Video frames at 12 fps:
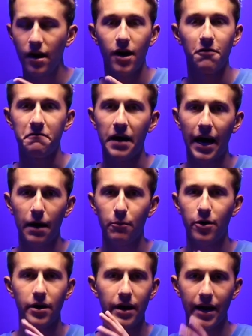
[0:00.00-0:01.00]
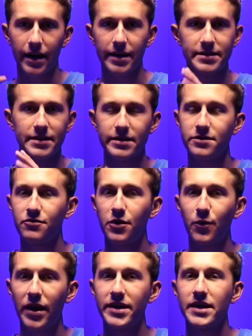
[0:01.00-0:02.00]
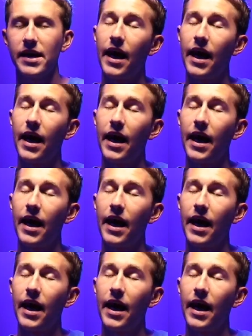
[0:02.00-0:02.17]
of camera and accessory weight,